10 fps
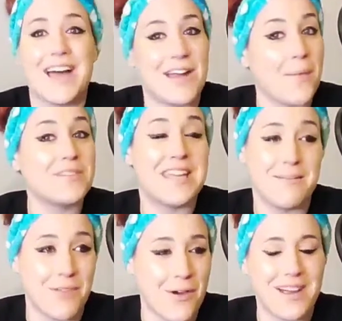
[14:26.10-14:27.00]
I'm
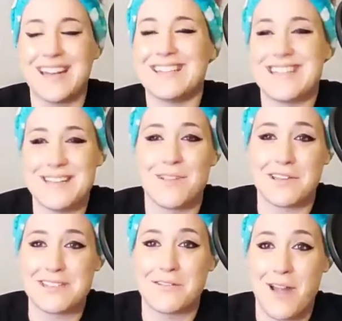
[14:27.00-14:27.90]
Team Logan and Team
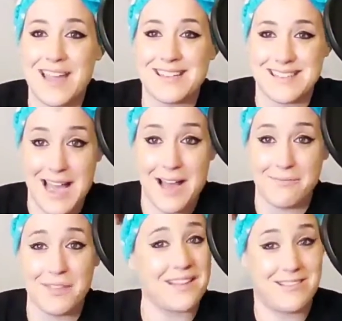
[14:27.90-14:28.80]
Cousin Greg and
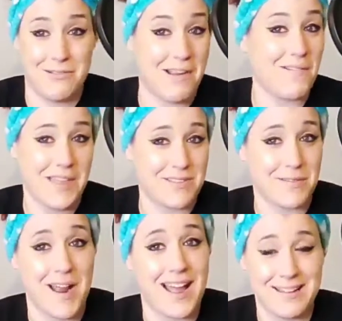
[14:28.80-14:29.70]
Tom. That's
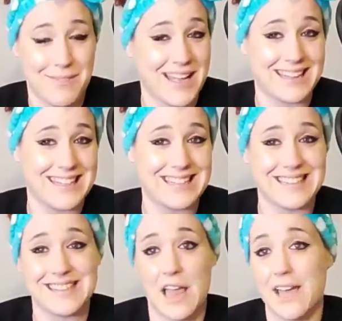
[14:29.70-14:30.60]
where my
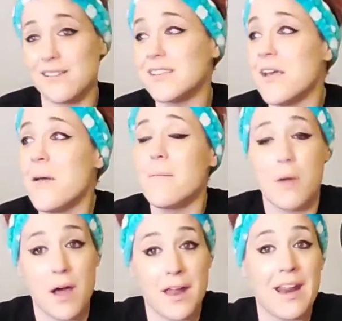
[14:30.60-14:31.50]
allegiance lies.
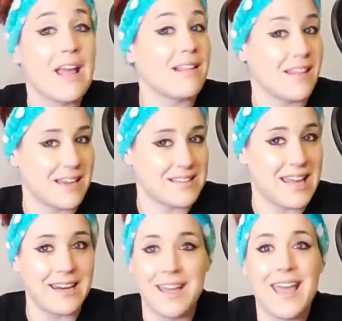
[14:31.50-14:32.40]
But, like I
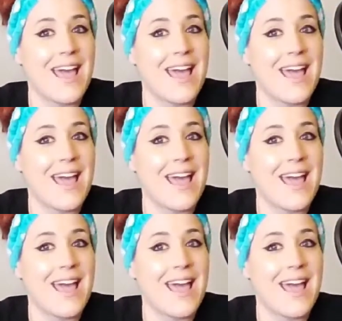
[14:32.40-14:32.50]
said,